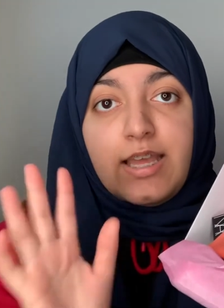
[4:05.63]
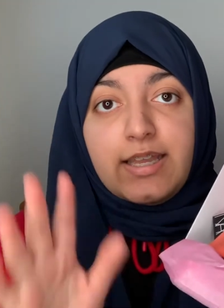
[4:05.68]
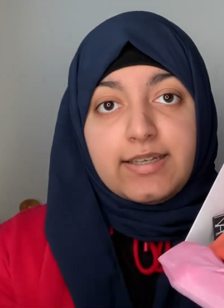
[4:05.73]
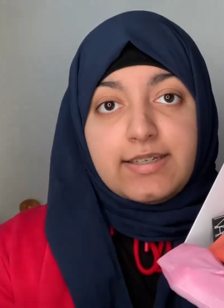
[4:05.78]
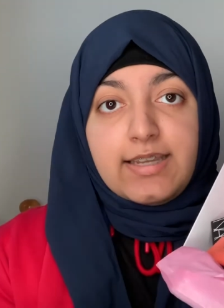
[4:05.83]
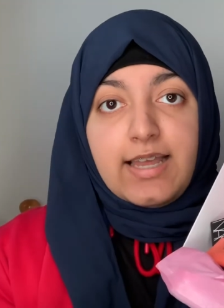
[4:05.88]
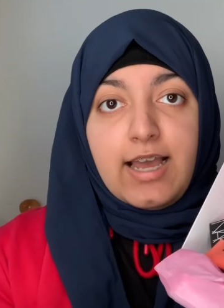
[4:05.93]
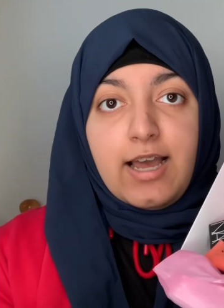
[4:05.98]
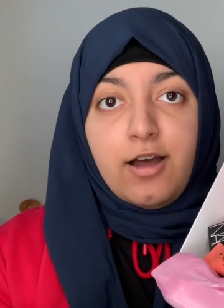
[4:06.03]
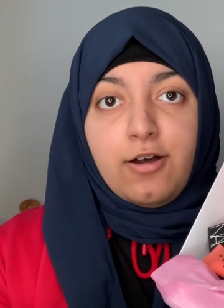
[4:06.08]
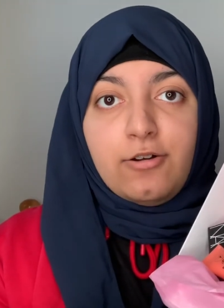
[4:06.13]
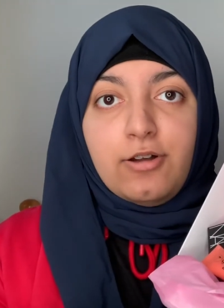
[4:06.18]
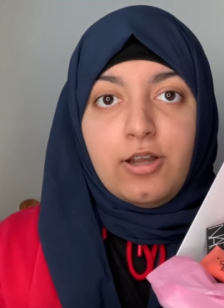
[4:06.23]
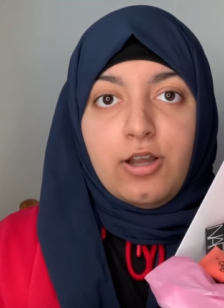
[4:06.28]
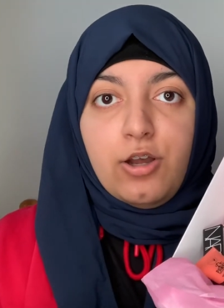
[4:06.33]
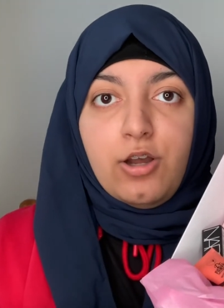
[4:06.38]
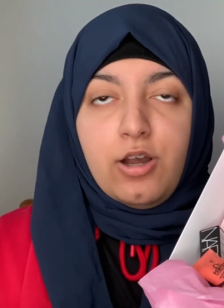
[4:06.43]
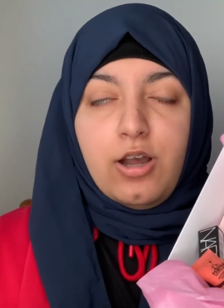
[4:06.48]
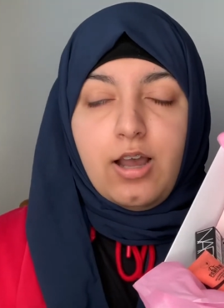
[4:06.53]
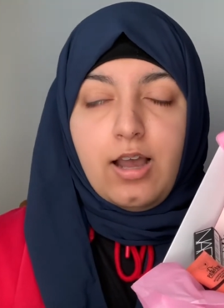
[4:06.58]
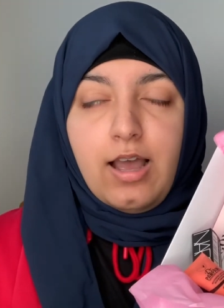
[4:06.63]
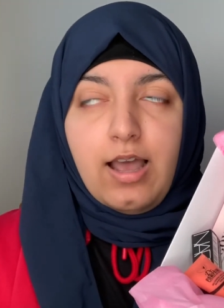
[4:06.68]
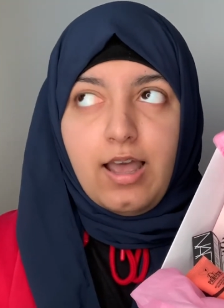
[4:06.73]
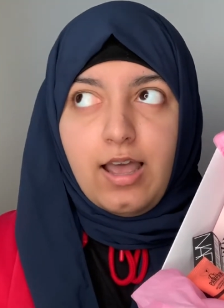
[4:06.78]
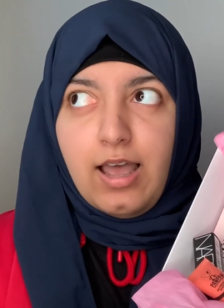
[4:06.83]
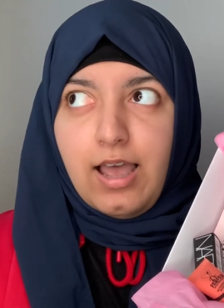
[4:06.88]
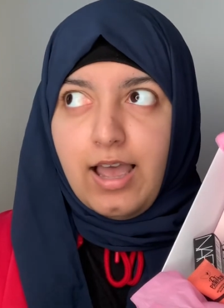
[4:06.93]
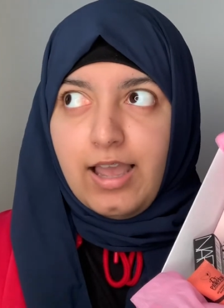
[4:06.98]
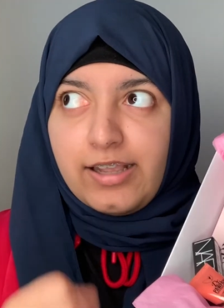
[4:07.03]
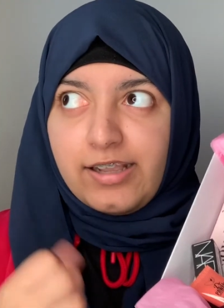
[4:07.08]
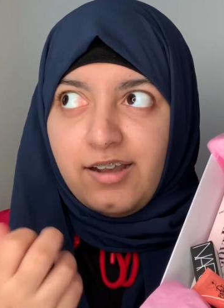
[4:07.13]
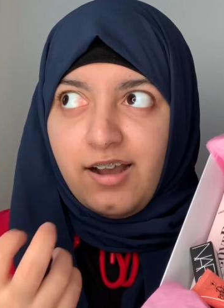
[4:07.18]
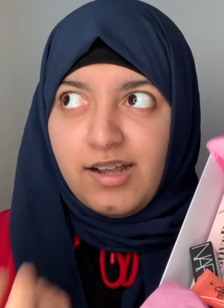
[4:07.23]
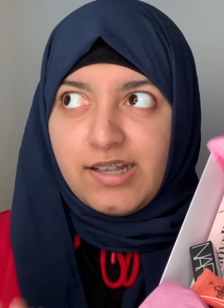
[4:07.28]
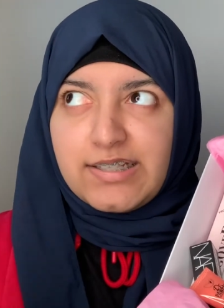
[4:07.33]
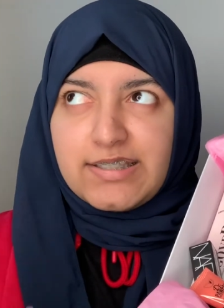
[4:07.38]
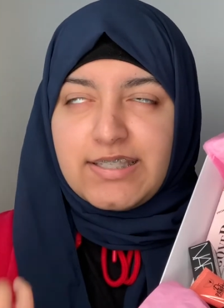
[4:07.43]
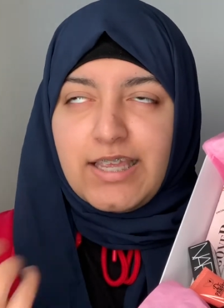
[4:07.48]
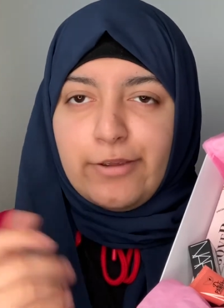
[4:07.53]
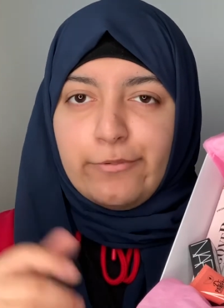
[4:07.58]
Now, I can't
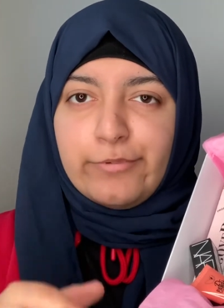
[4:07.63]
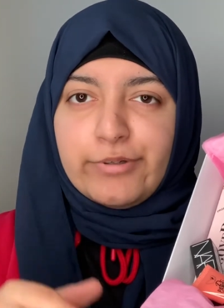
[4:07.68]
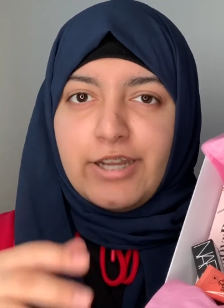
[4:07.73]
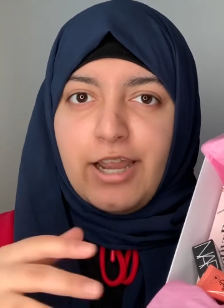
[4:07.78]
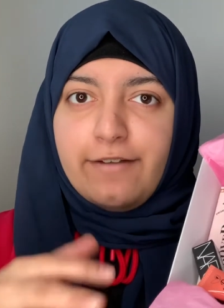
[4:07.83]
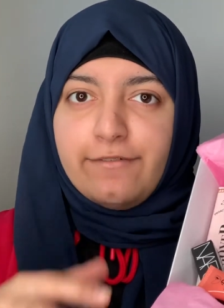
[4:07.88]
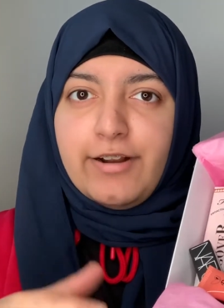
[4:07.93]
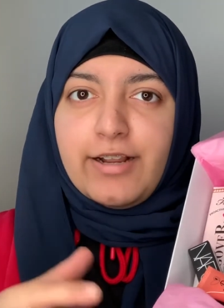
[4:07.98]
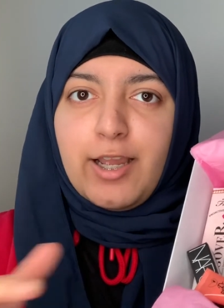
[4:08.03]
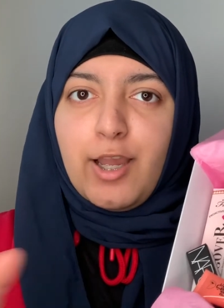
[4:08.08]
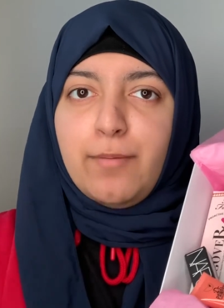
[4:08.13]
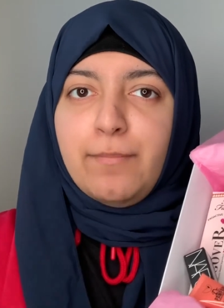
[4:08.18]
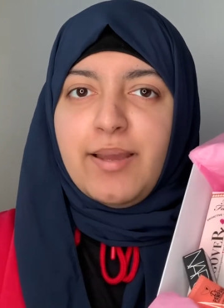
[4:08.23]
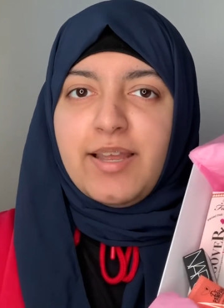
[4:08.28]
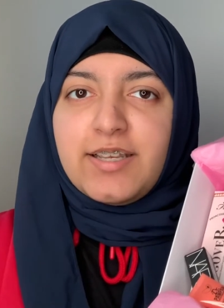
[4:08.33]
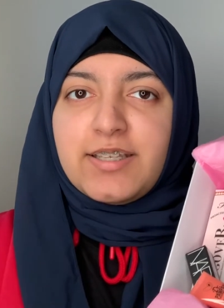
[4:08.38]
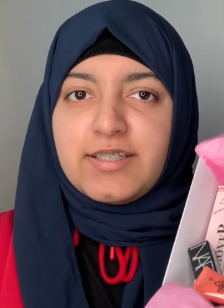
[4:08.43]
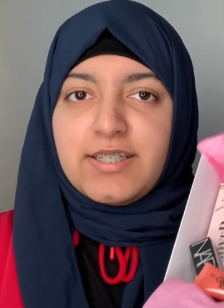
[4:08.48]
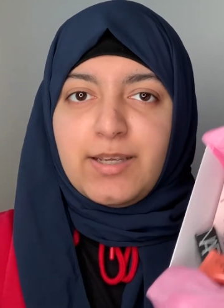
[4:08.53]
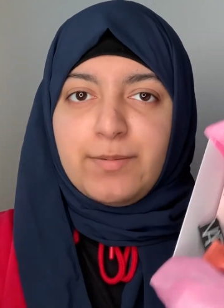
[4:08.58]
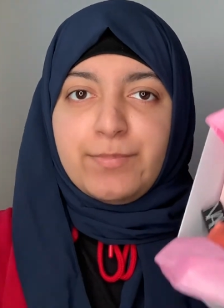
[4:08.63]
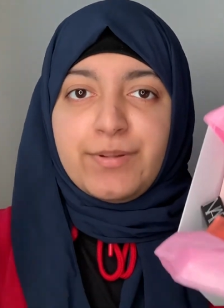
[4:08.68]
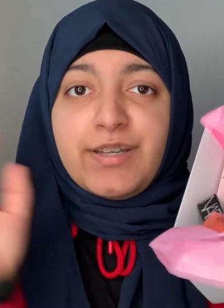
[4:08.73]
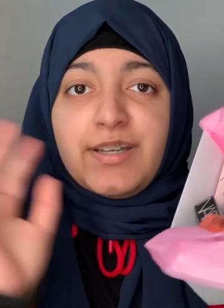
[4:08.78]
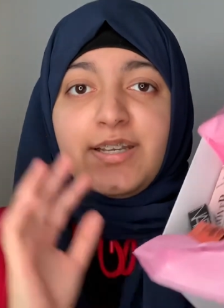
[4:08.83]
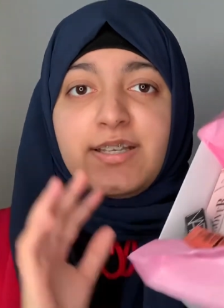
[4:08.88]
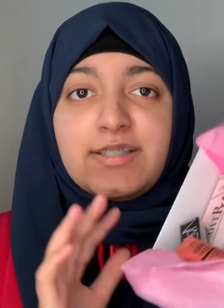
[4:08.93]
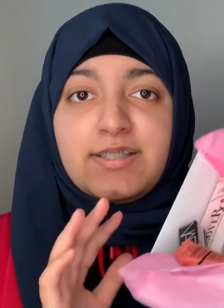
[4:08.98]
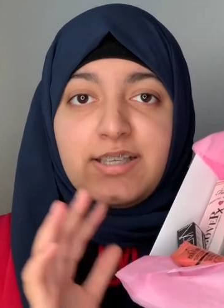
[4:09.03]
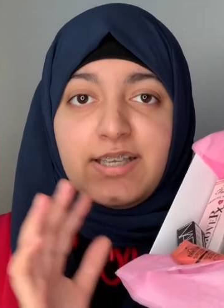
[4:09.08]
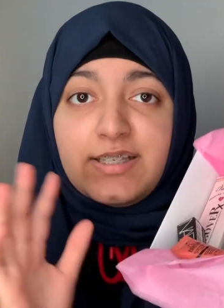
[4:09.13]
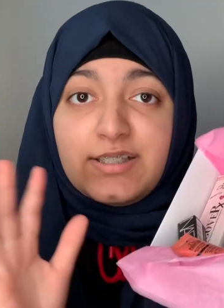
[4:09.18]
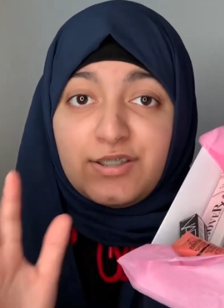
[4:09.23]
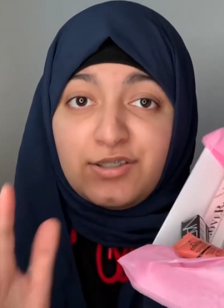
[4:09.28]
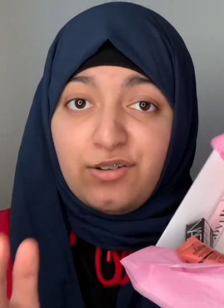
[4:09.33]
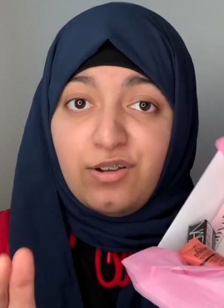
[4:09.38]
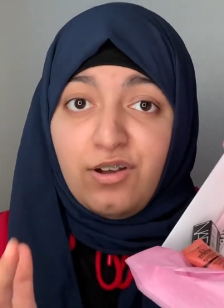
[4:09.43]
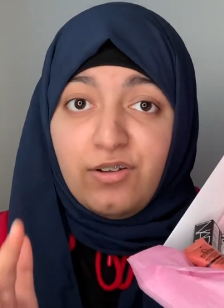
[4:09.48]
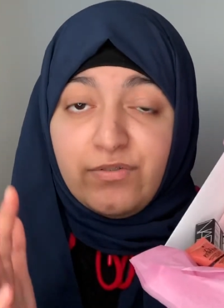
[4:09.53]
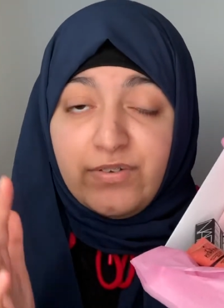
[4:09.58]
say would I recommend it because it's
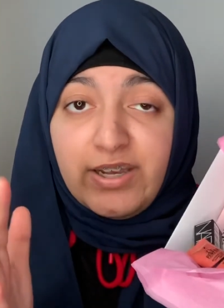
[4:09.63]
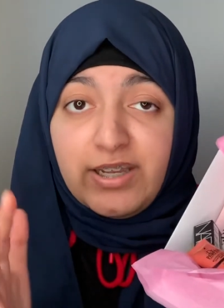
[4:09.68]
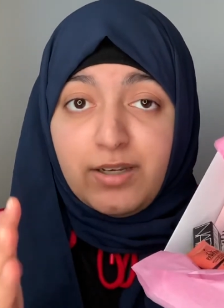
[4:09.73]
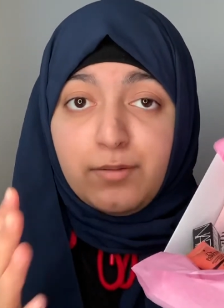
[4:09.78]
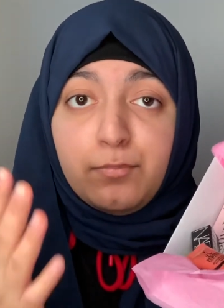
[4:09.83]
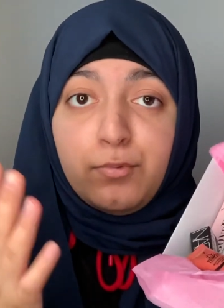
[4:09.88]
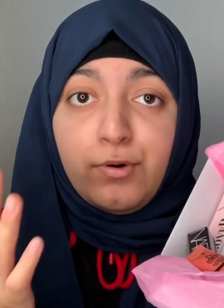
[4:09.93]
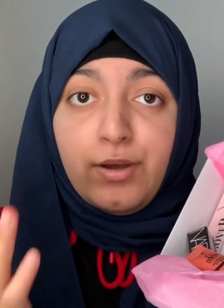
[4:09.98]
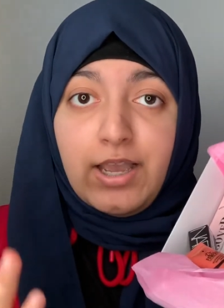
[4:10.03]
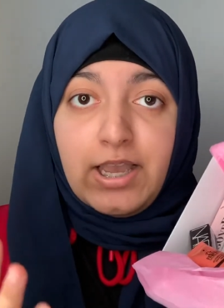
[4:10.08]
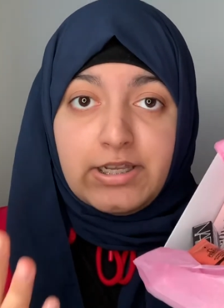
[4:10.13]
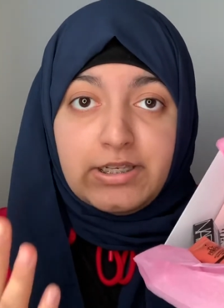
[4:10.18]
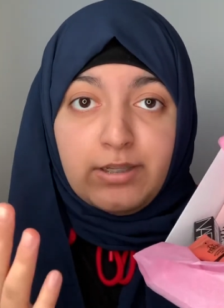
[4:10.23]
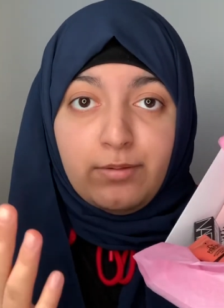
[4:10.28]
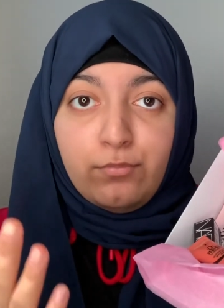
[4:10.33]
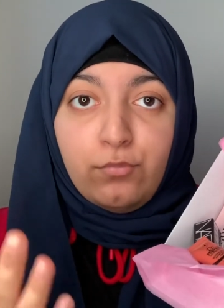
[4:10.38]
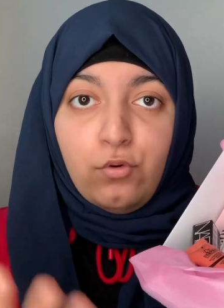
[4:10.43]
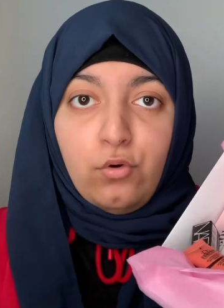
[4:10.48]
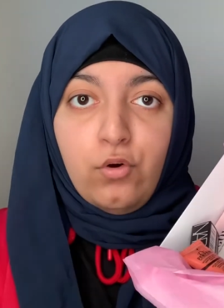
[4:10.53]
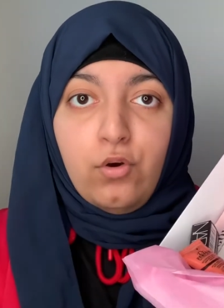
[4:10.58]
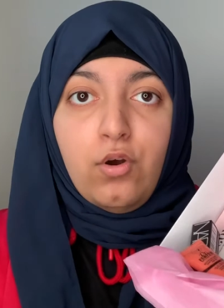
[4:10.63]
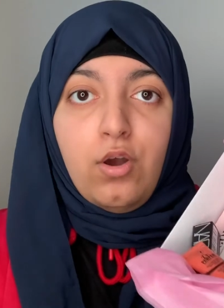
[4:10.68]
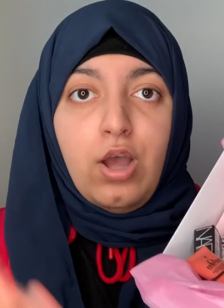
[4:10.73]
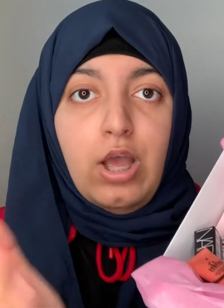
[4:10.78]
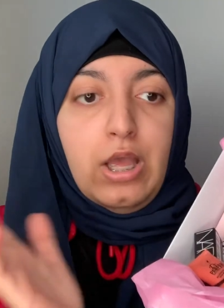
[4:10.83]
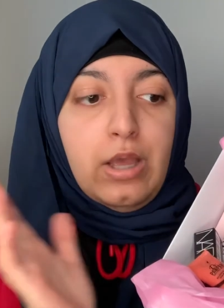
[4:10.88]
not available anymore,